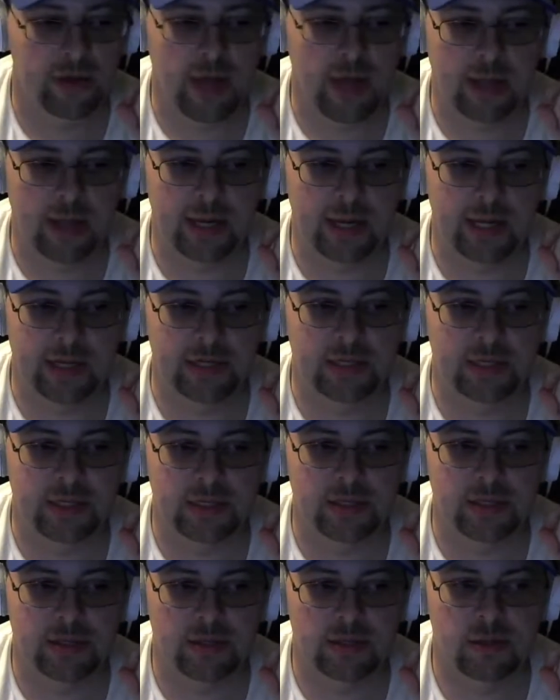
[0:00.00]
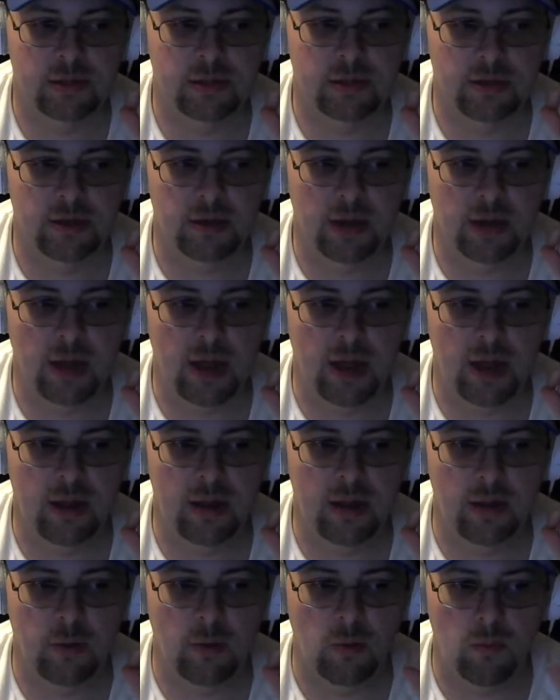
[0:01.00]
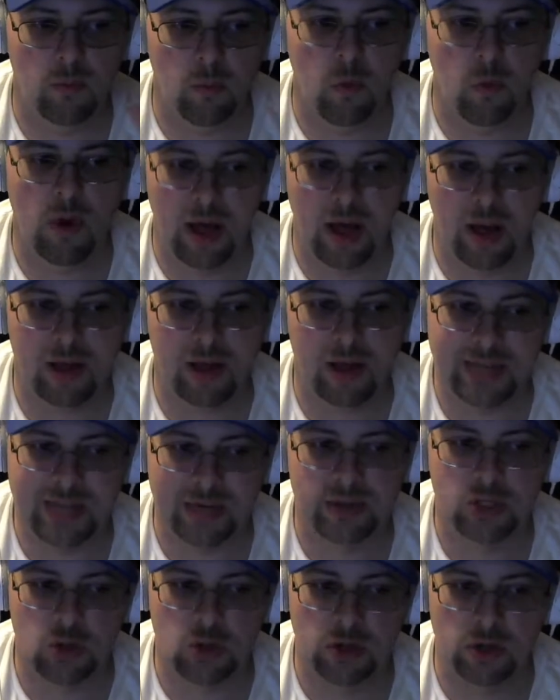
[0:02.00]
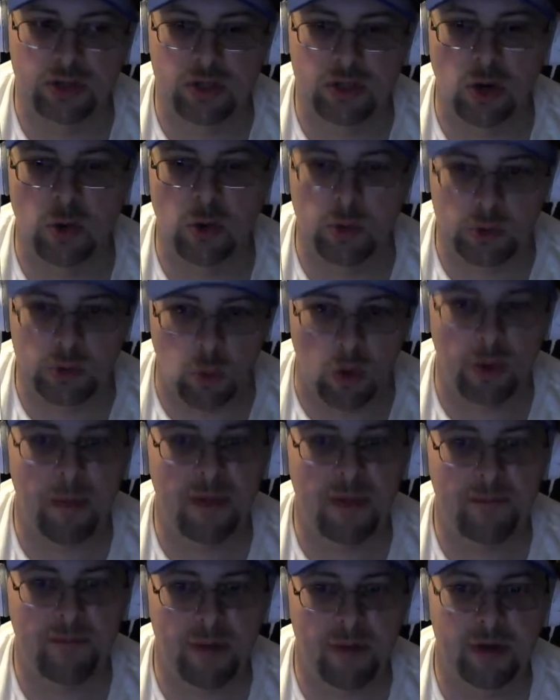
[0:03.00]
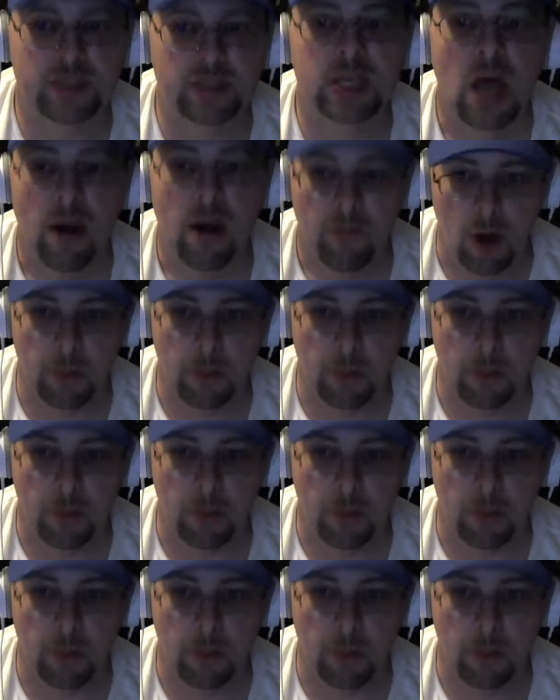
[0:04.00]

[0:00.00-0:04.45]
is. Well, I said Stones and Stone was one of my favorites.